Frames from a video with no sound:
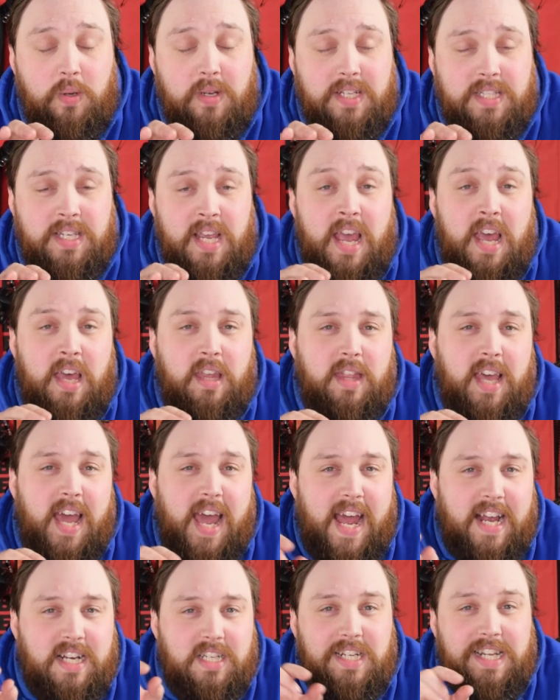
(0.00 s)
it that
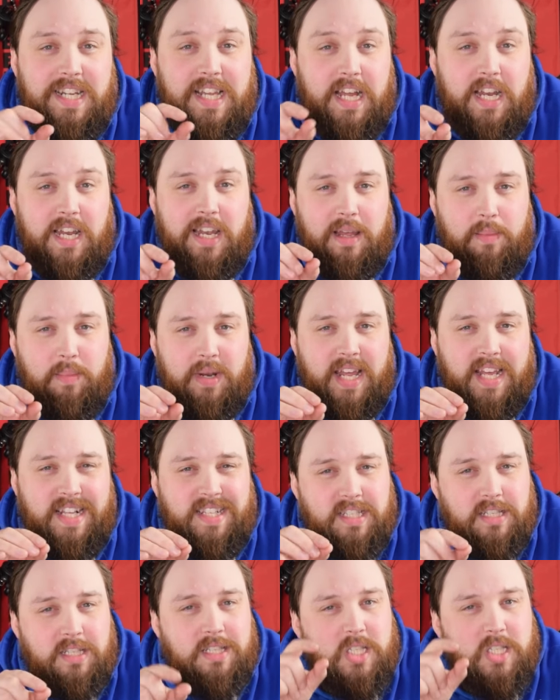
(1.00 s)
actually
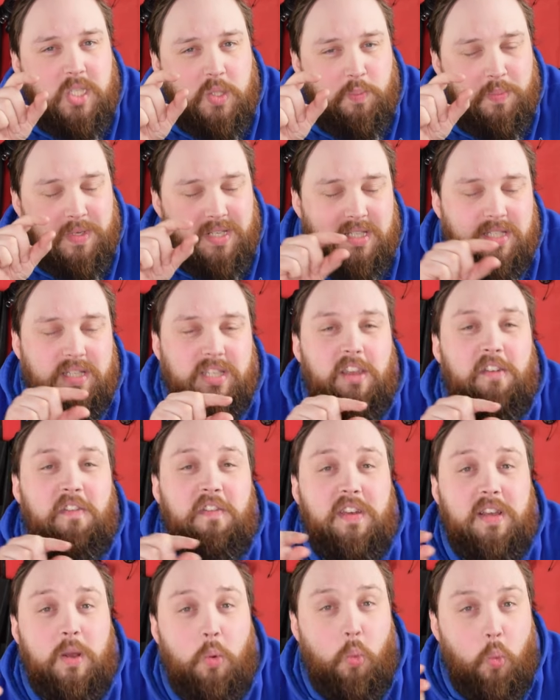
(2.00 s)
eliminates
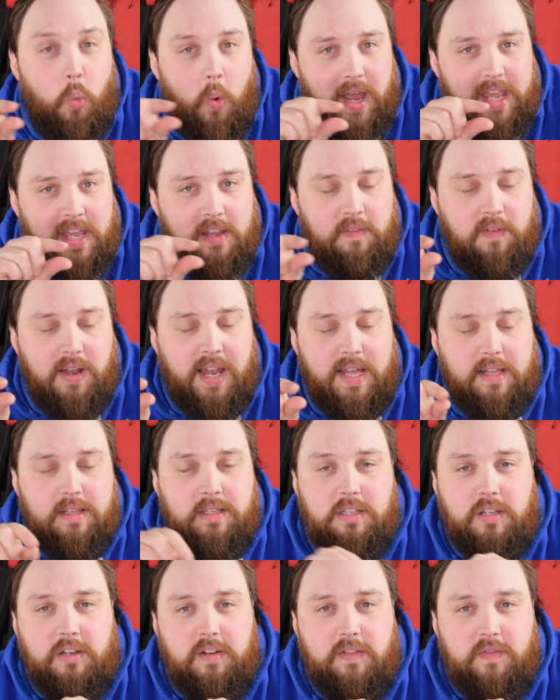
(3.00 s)
specific
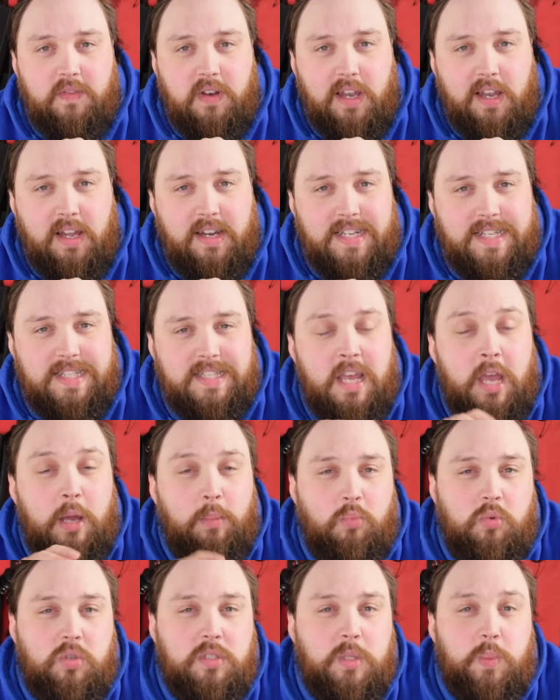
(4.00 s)
wavelengths of light,
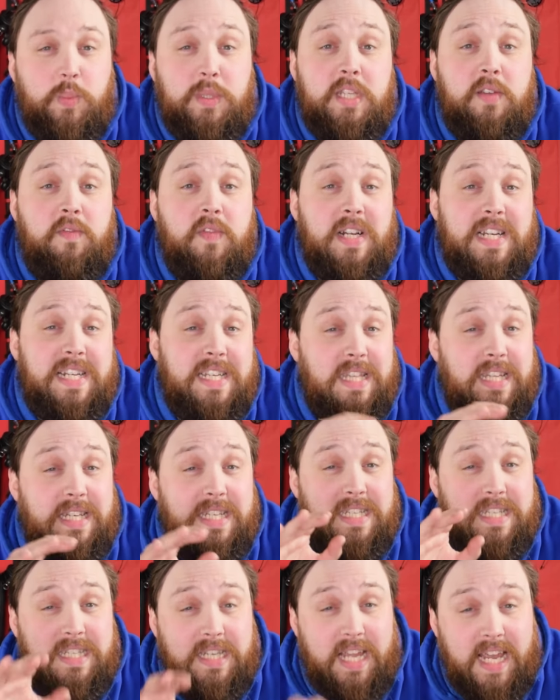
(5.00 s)
more specifically the
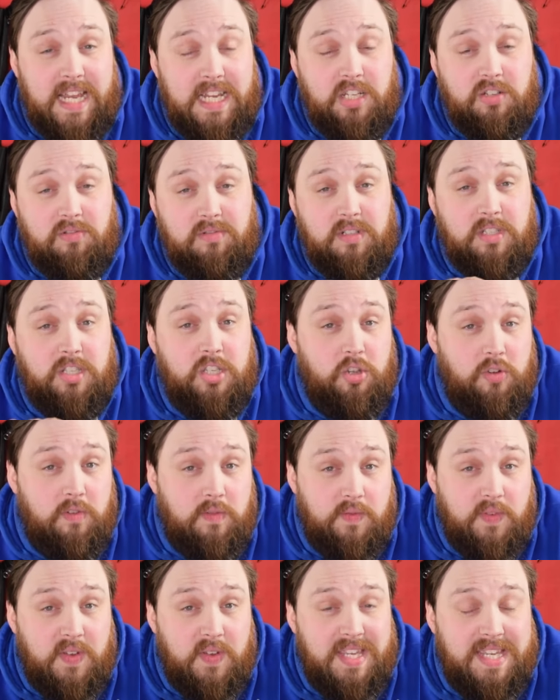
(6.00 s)
dangerous
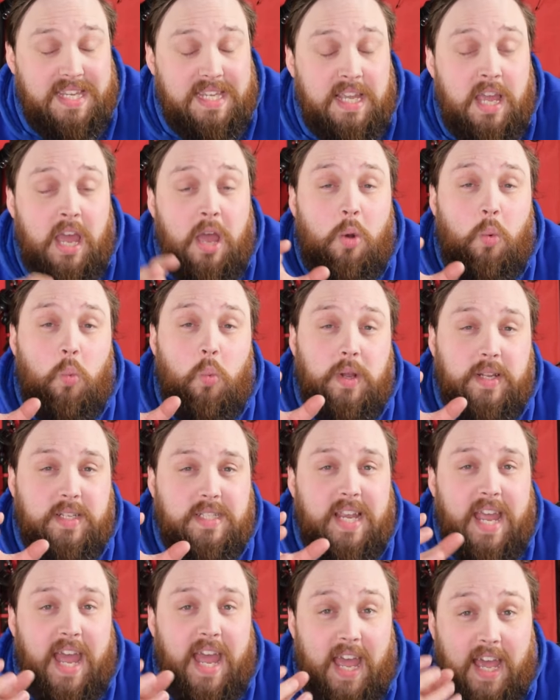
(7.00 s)
UV,
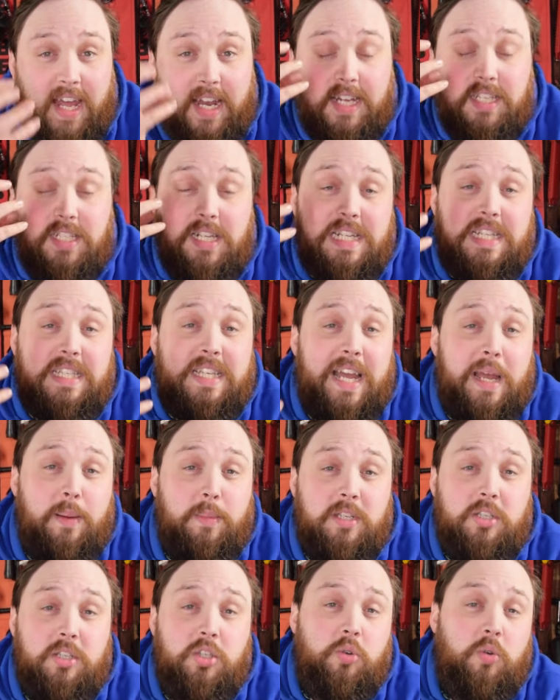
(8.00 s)
which can actually
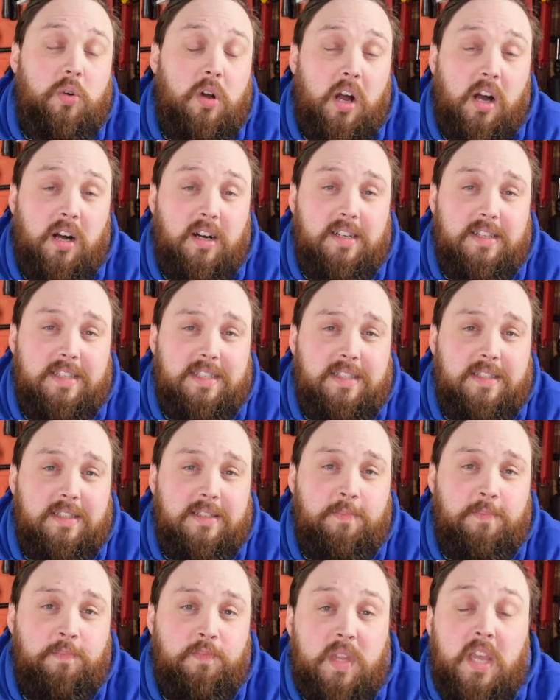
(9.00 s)
damage your eyes.